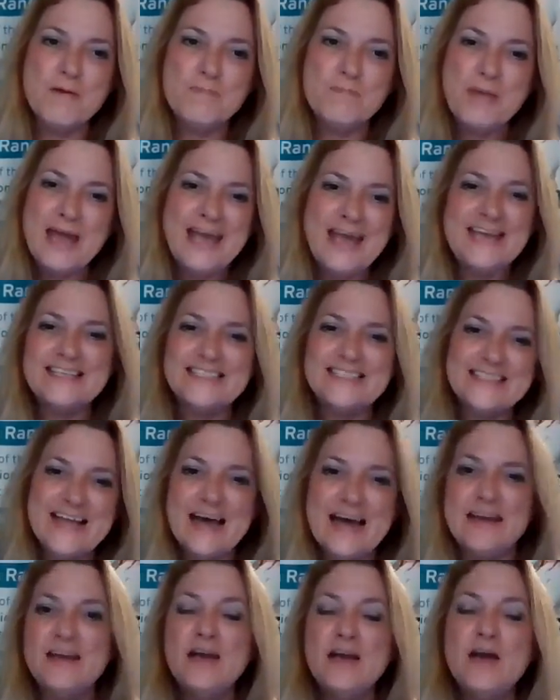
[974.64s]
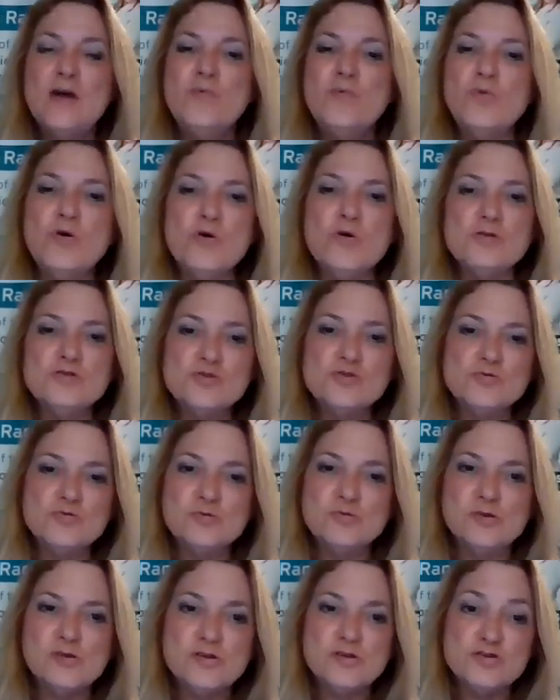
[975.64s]
pace that will
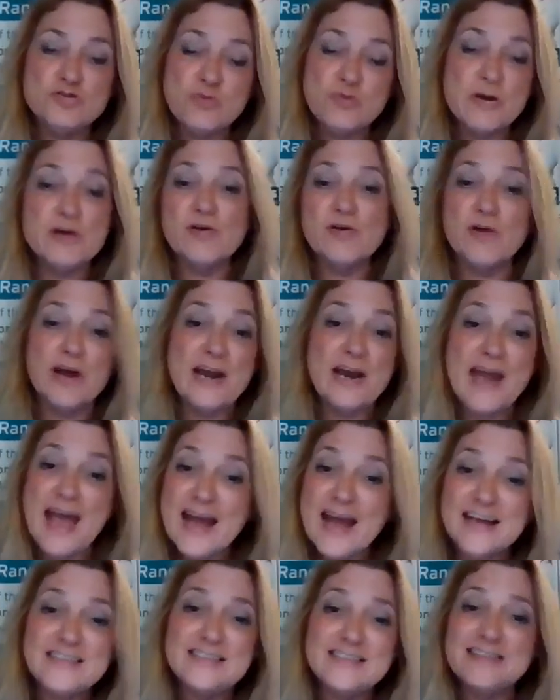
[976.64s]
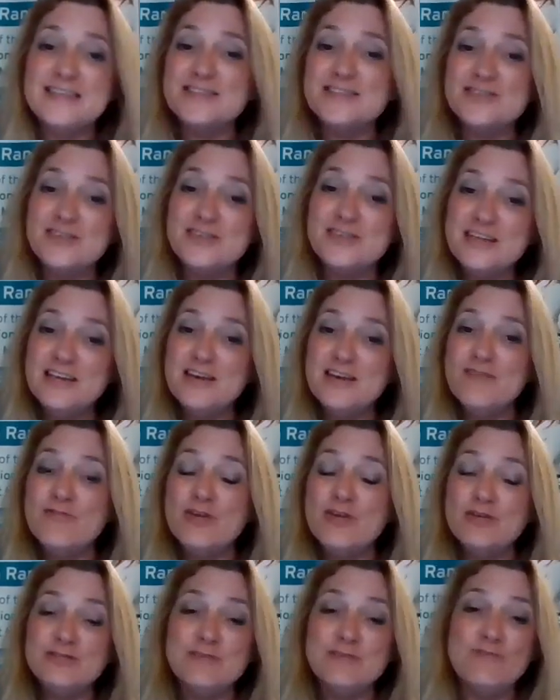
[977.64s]
trigger an exit that's going to give
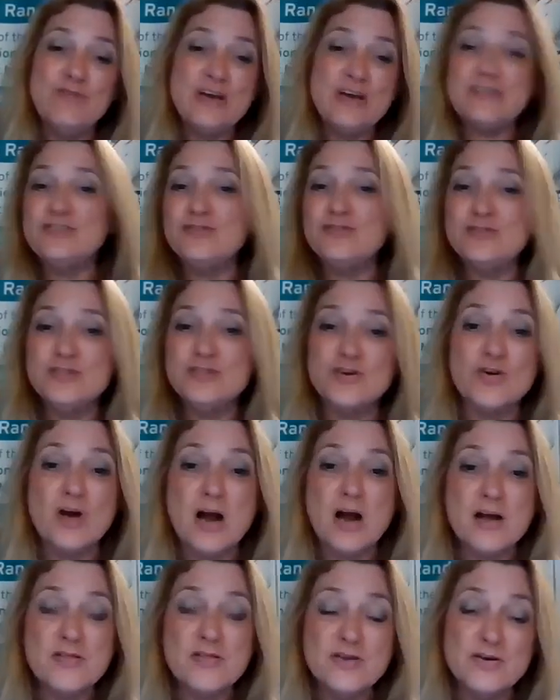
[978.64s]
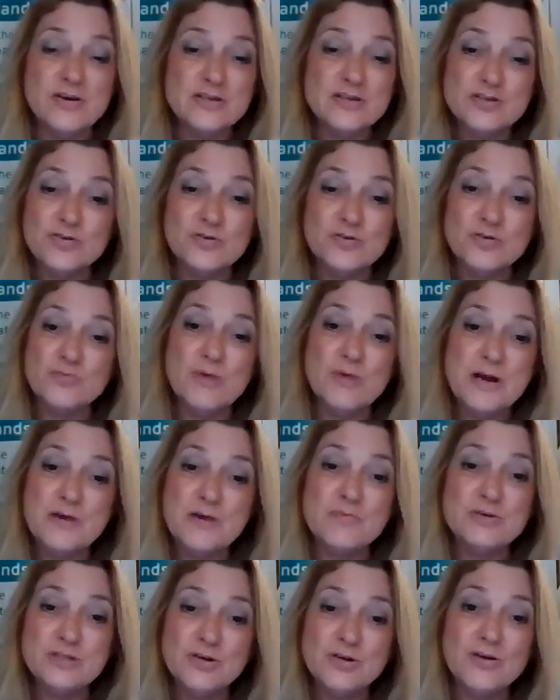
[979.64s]
those investors their internal rate
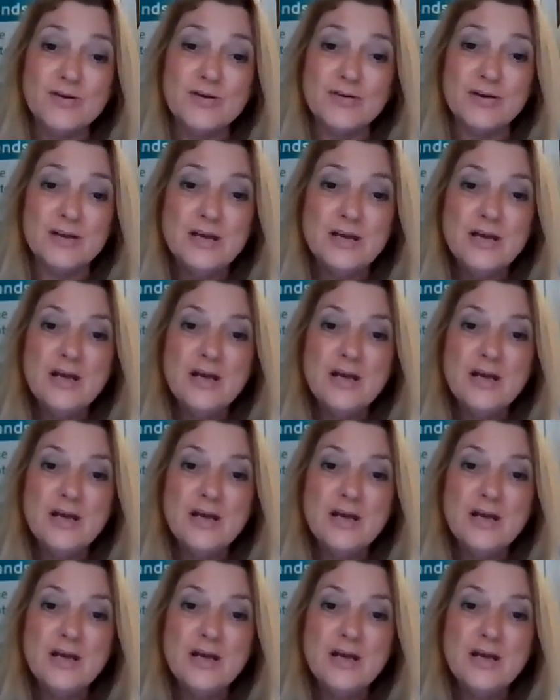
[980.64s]
of return,